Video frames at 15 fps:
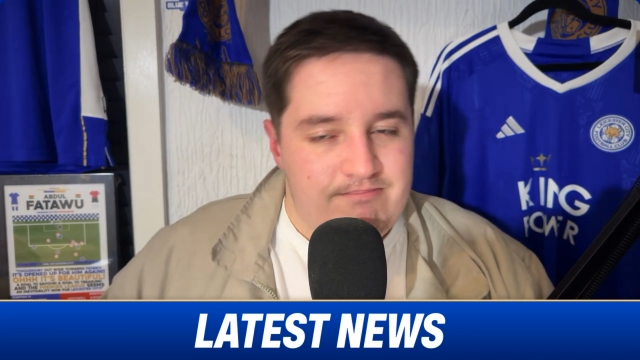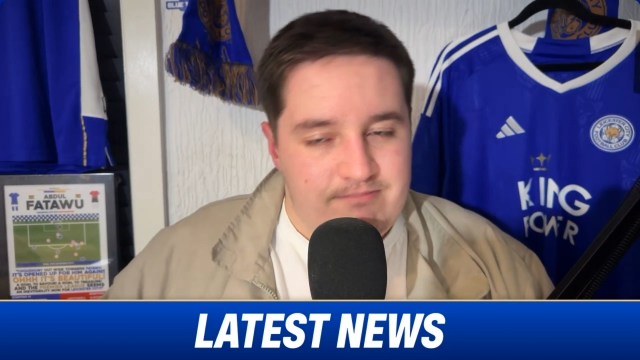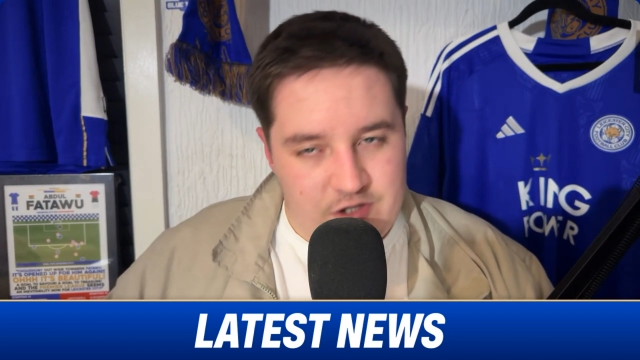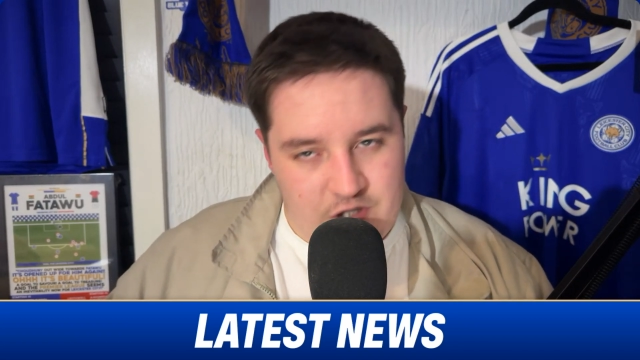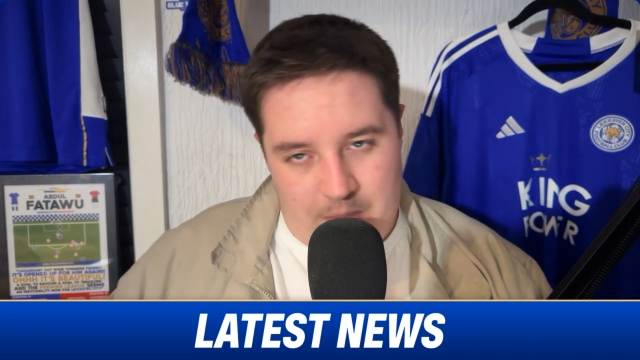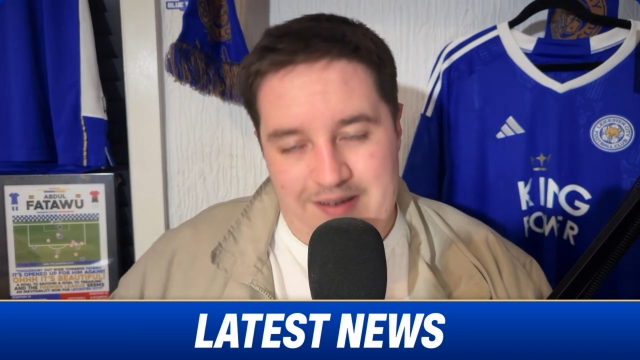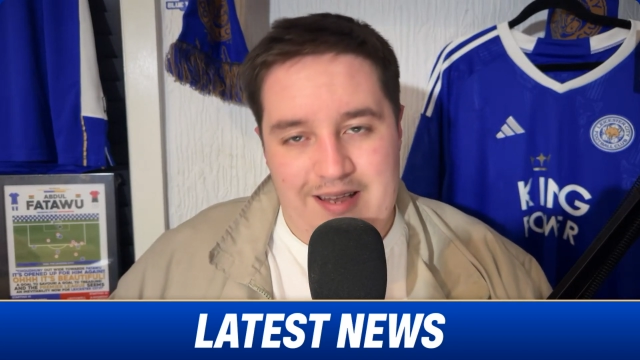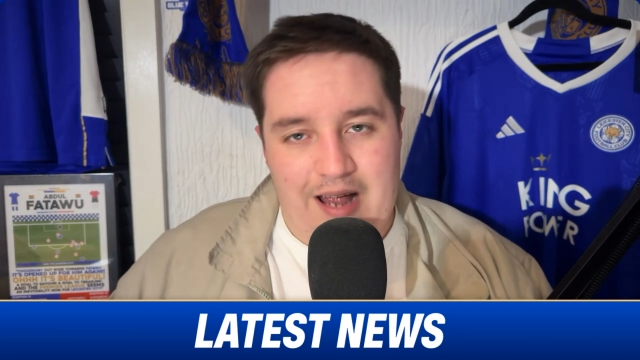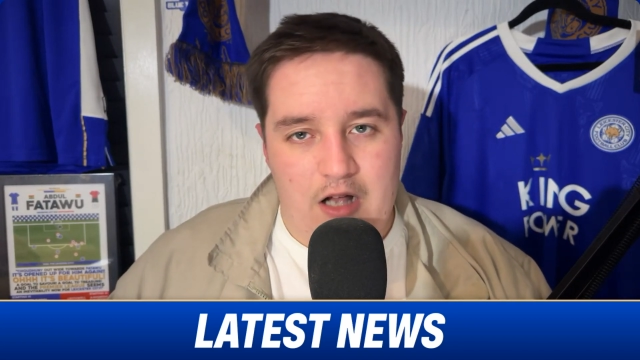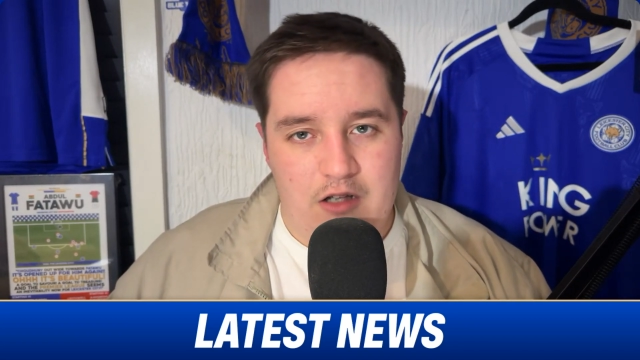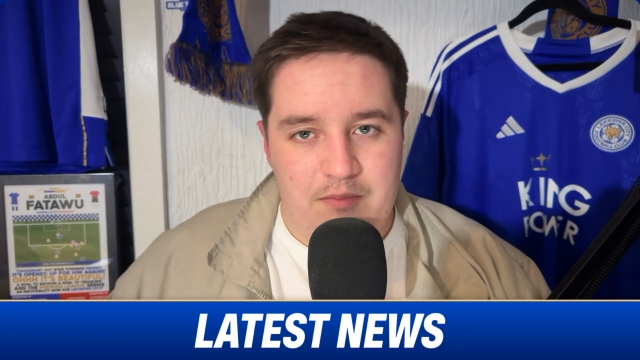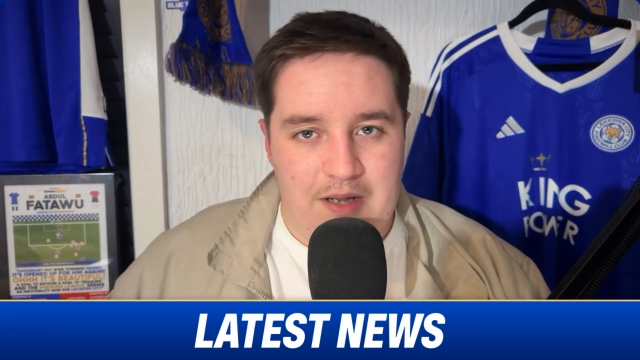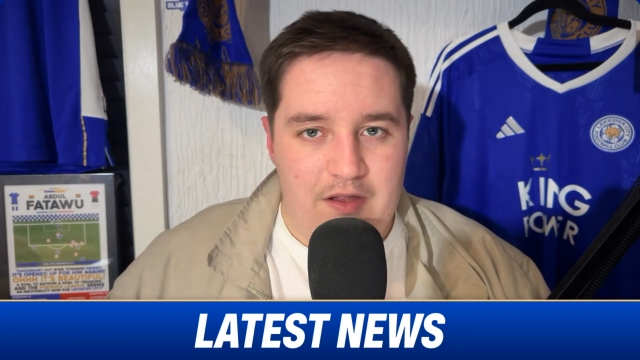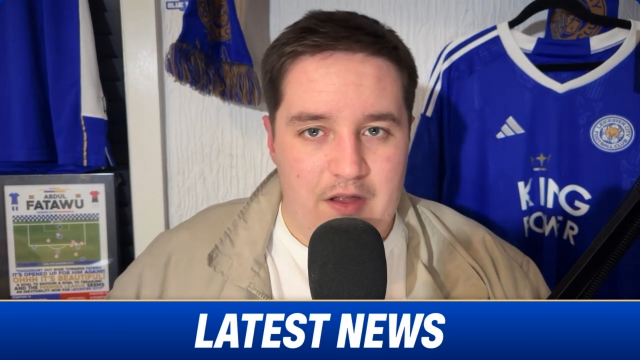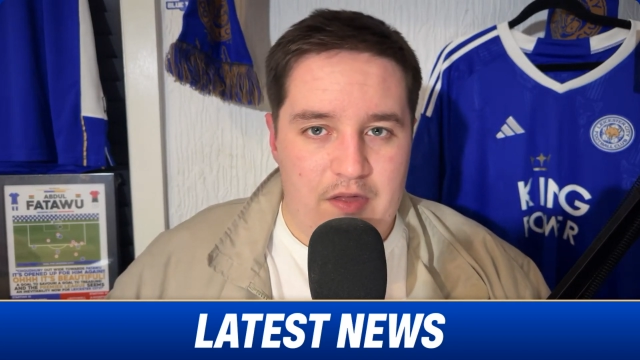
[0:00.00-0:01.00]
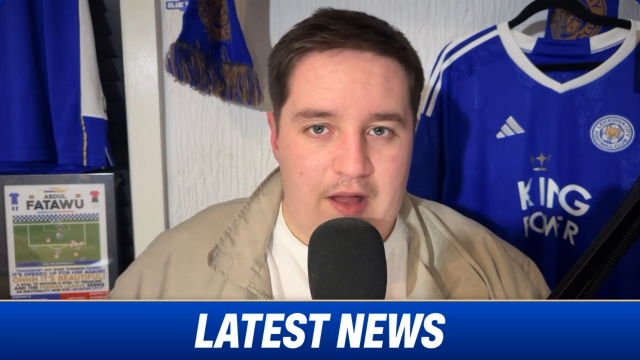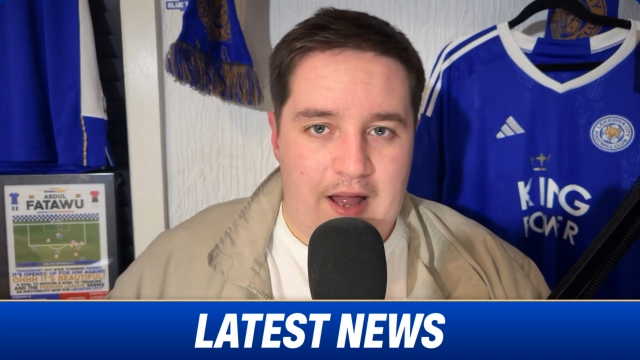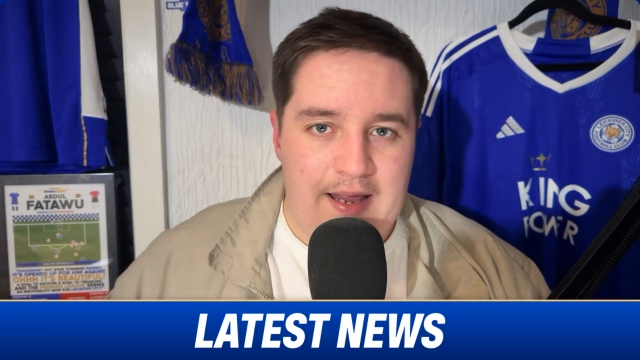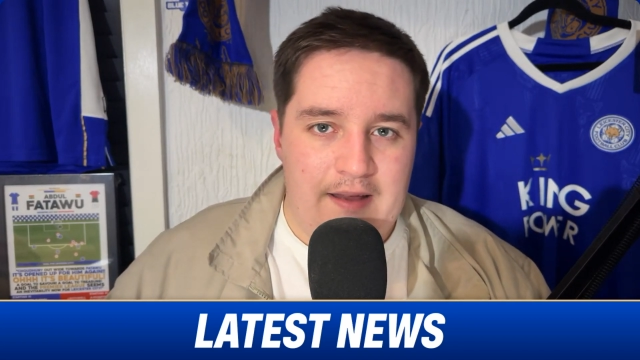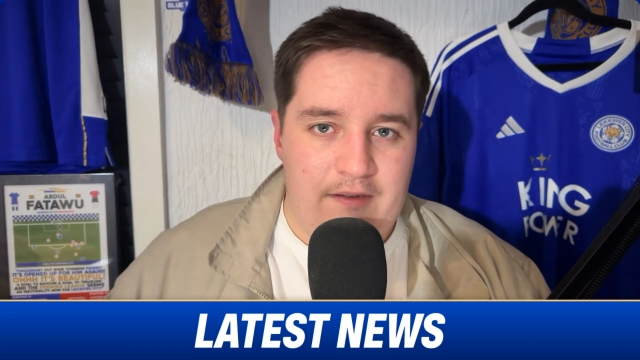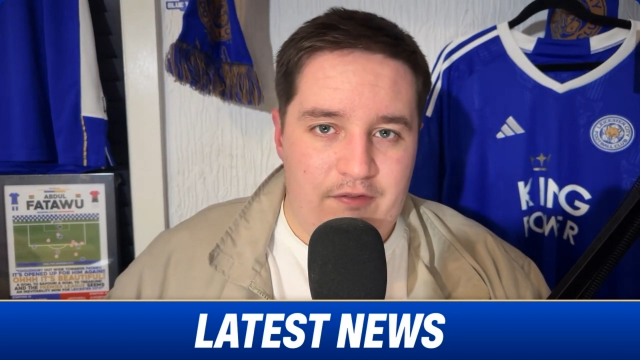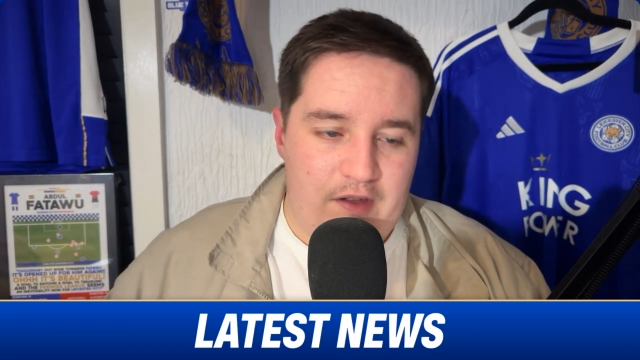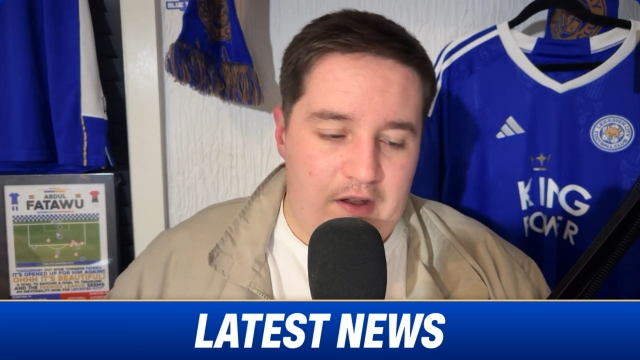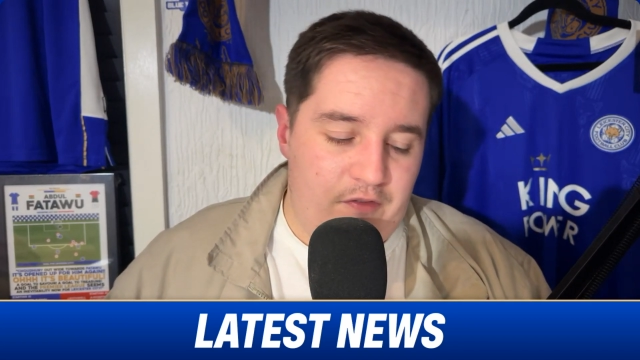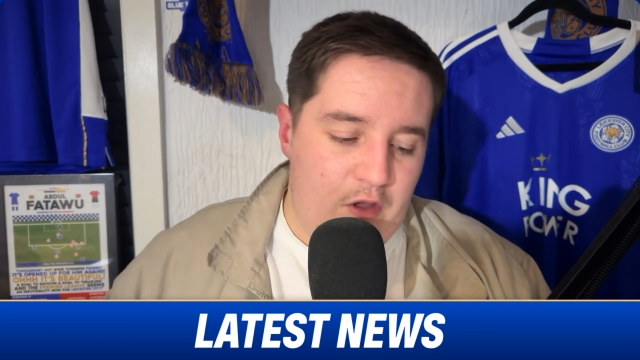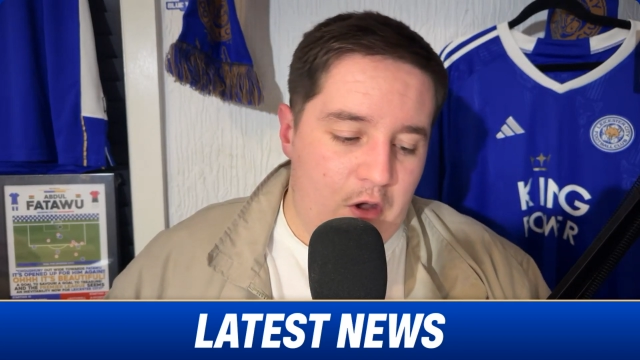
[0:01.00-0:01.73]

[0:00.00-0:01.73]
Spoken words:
Something tells me that if